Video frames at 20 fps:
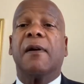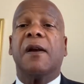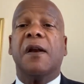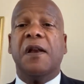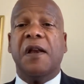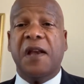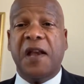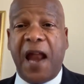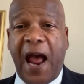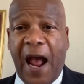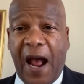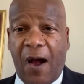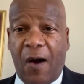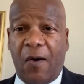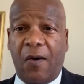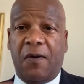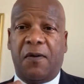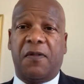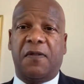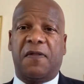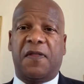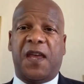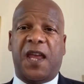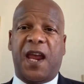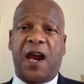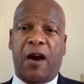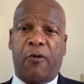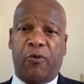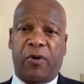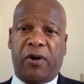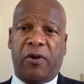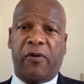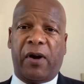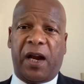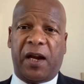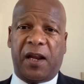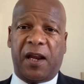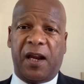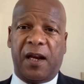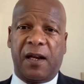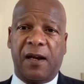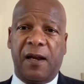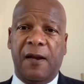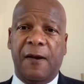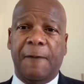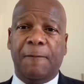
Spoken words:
Now they are regretting it.